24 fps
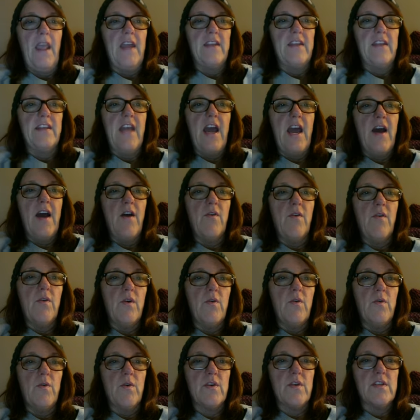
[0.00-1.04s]
Now,
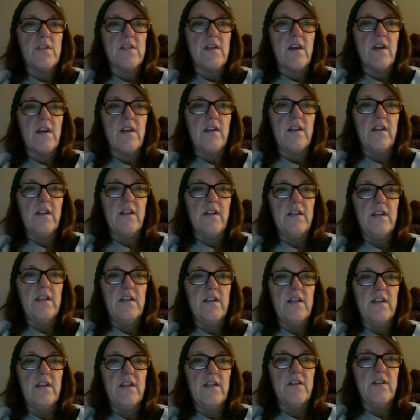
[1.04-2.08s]
horizontally,
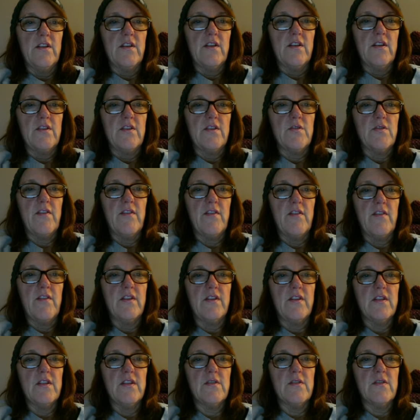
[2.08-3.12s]
you're going to travel
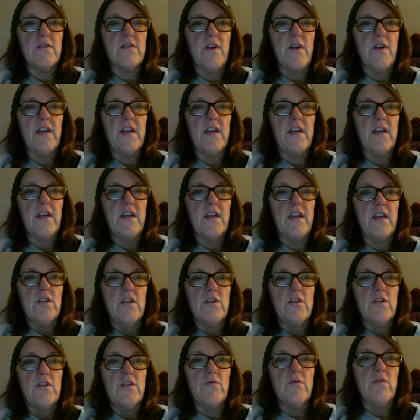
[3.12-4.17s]
this way
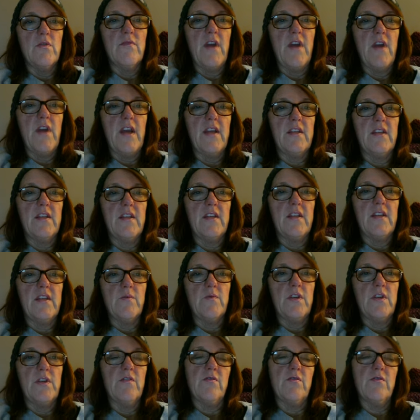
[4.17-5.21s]
to the right.
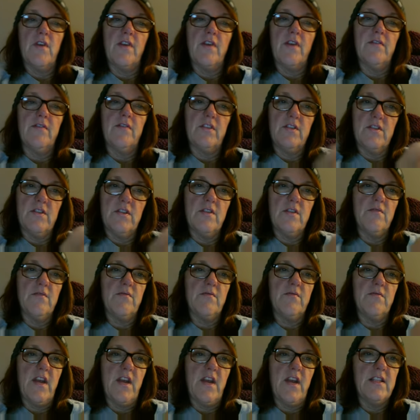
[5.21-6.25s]
When you travel to the
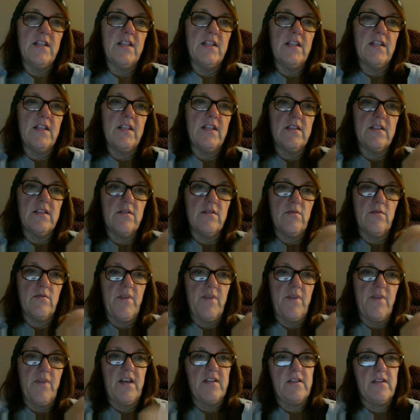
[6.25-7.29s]
right, that's also
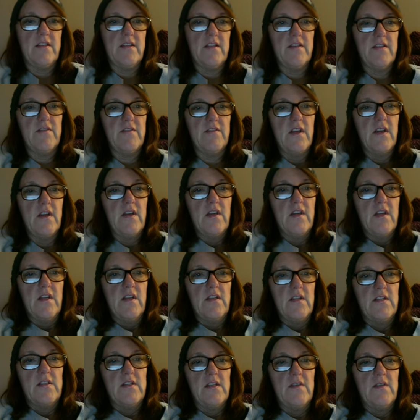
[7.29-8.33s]
positive.
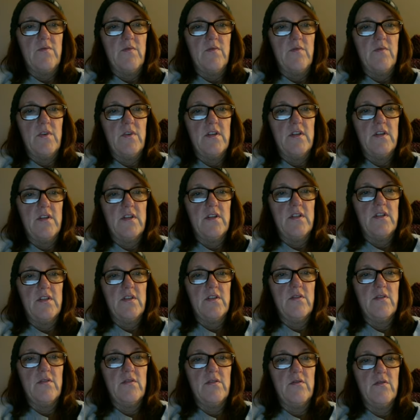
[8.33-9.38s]
So 1,
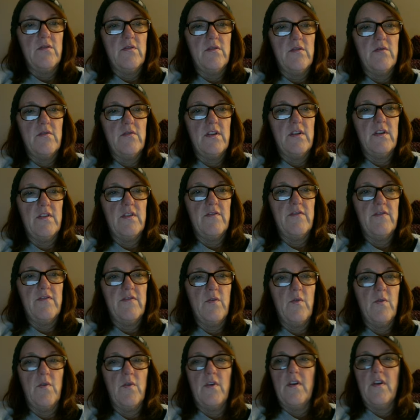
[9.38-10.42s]
2, 3,
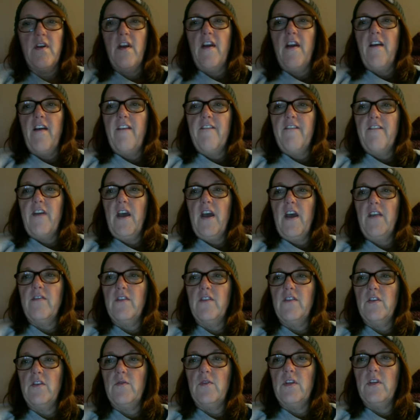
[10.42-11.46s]
4, 5
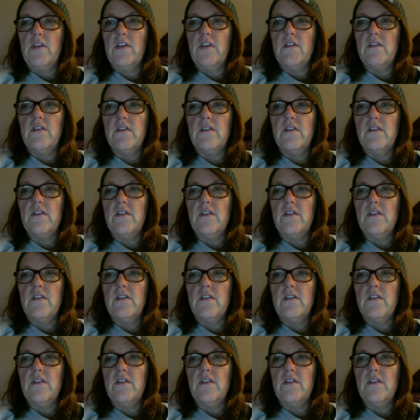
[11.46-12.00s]
units.